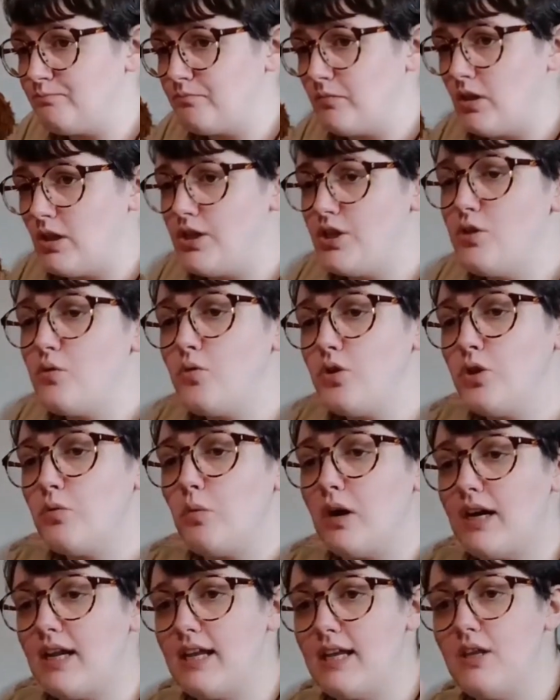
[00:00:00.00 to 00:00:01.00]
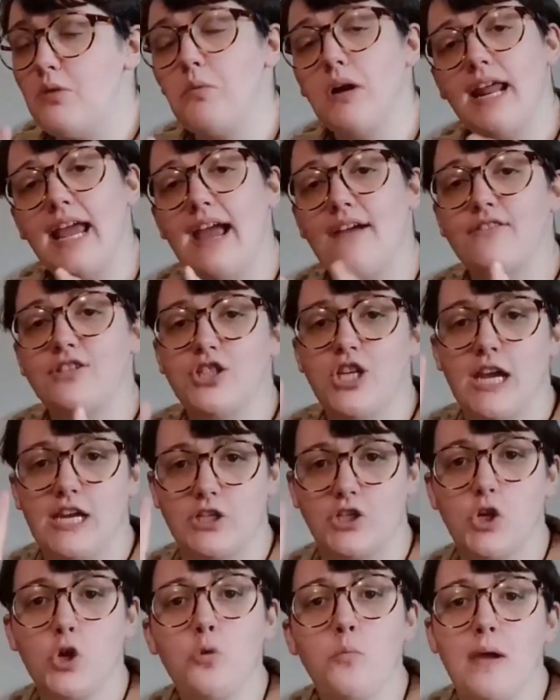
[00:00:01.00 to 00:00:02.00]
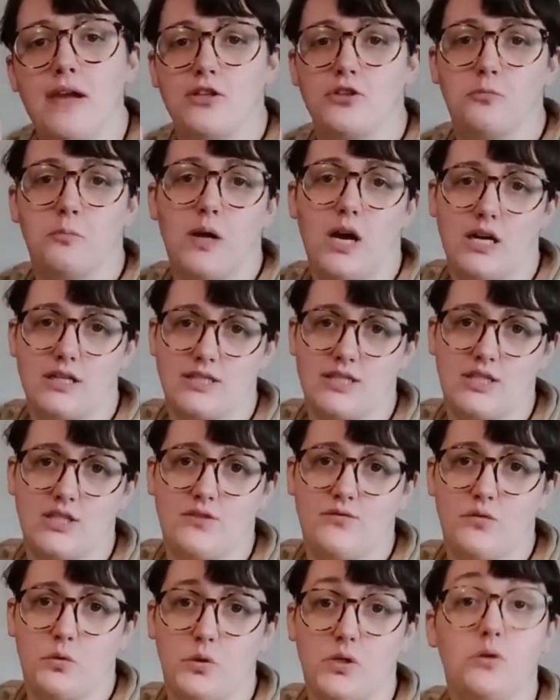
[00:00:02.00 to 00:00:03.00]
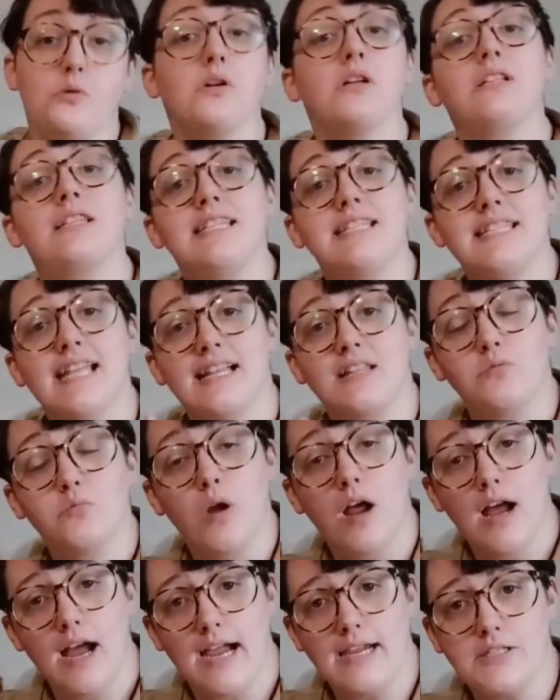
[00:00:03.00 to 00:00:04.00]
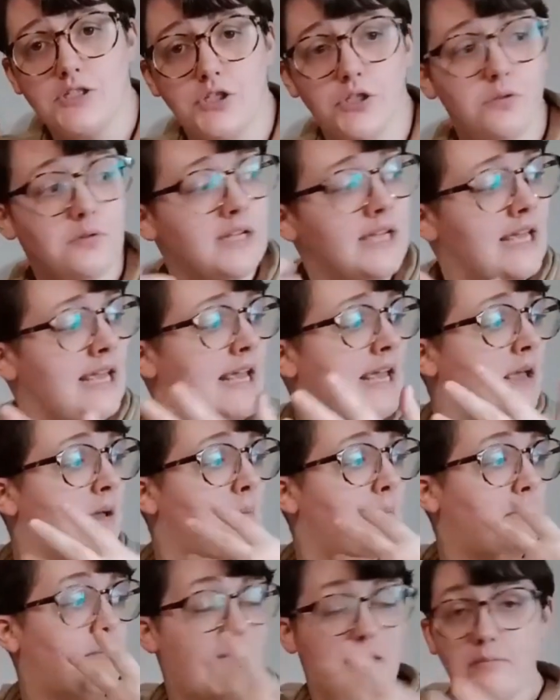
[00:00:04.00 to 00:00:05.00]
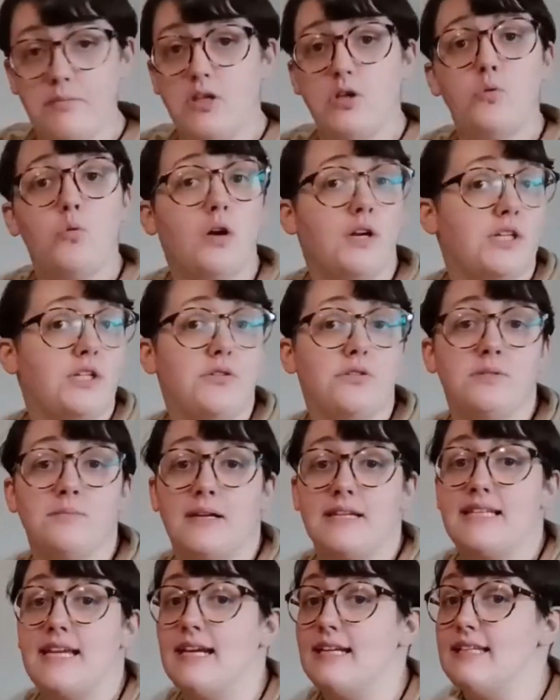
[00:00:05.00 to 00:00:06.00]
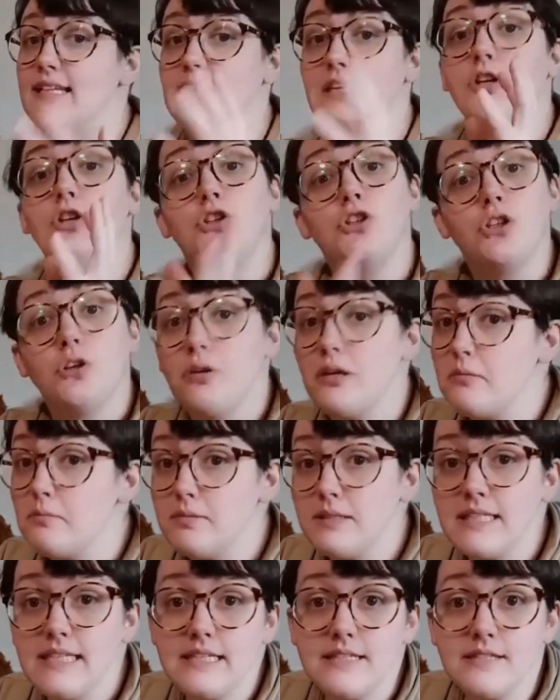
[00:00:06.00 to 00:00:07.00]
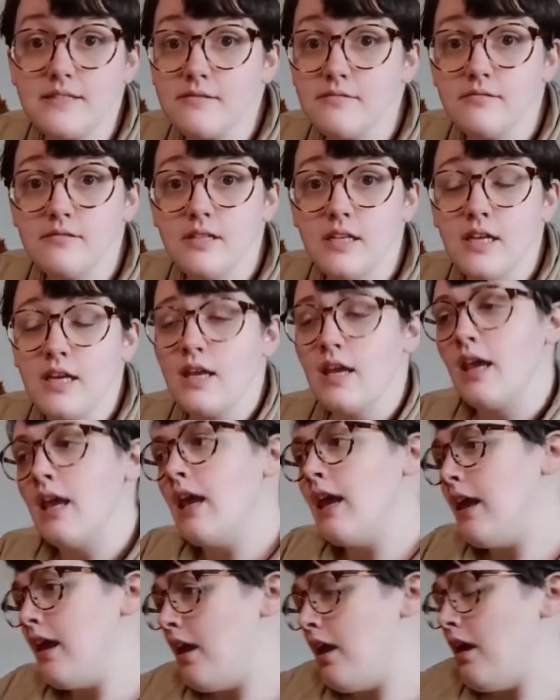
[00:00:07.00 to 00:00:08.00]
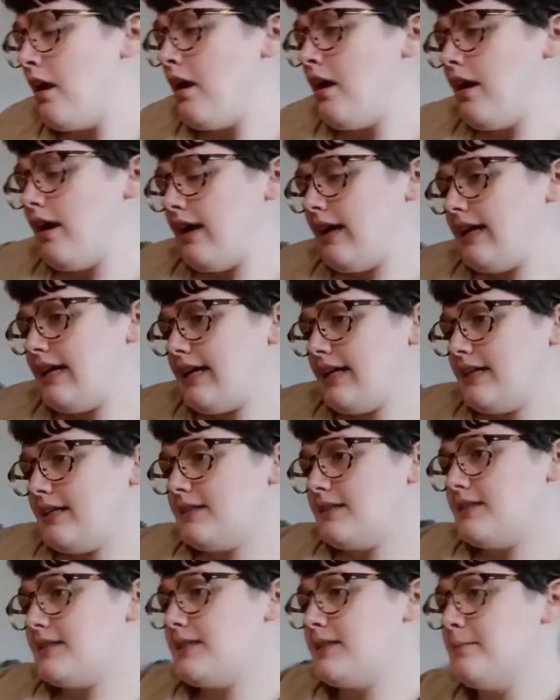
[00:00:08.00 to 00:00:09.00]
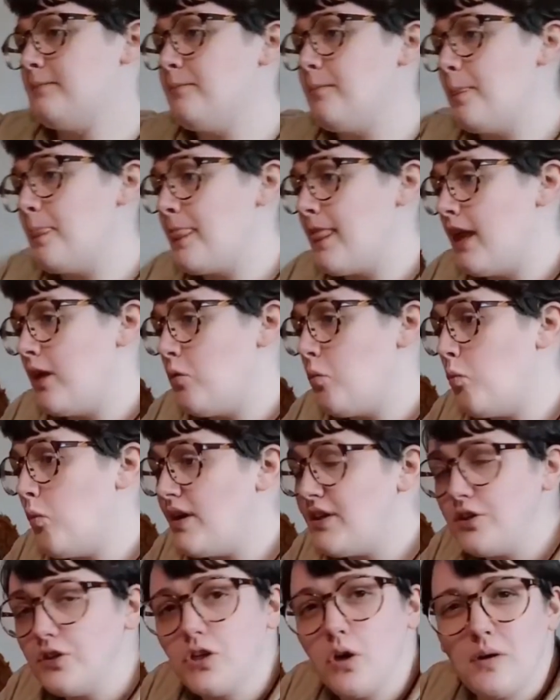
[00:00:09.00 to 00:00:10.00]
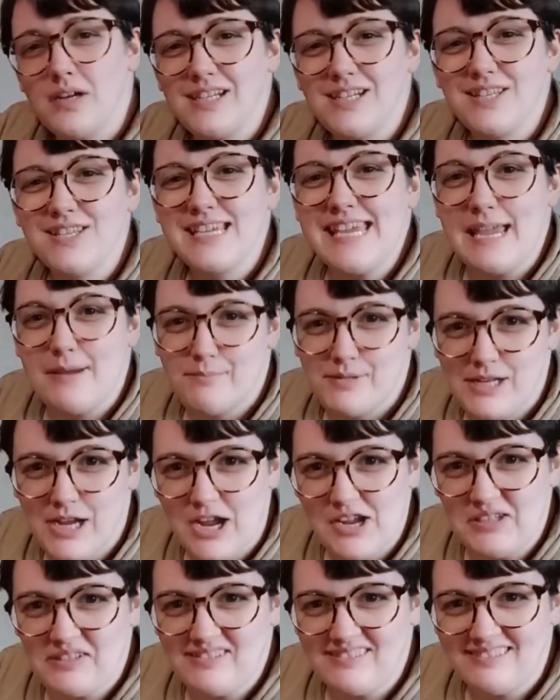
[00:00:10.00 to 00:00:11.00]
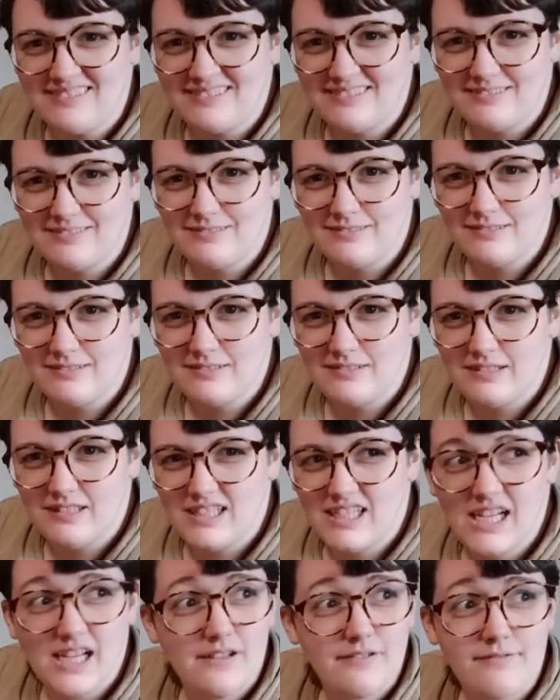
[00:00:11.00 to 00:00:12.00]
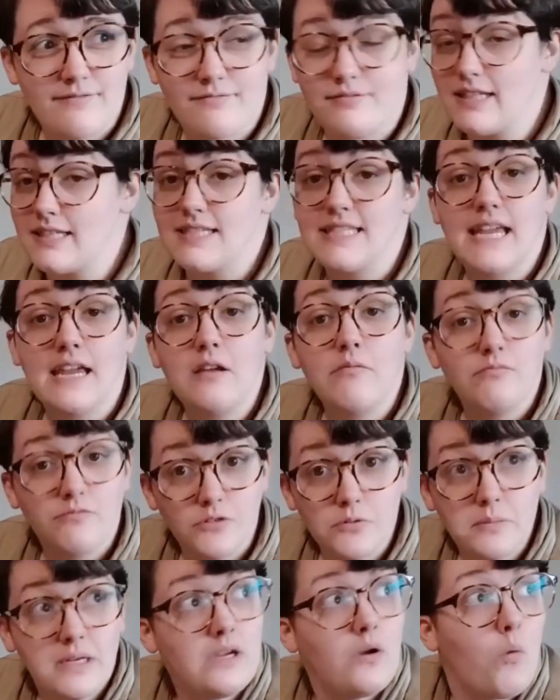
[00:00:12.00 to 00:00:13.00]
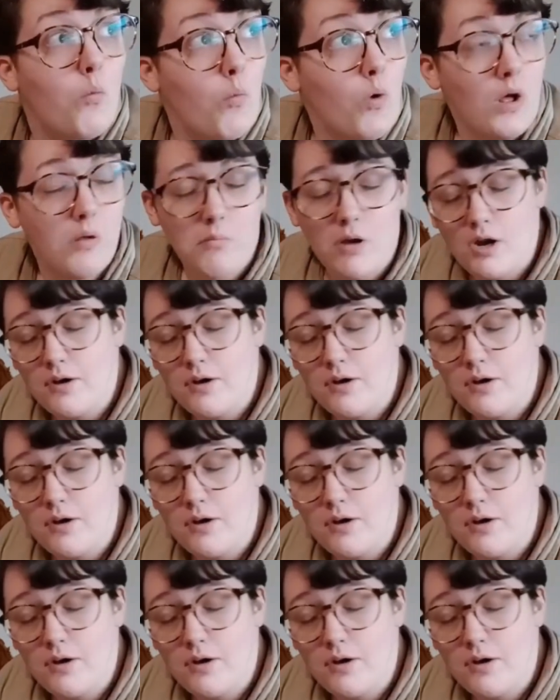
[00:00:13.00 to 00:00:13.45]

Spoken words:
you want to have it check 2 major boxes for you, or at least that's what I do. Maybe you want to use my technique. Do it, please. Is when you're going to the camping aisle of, let's say, for me, Walmart,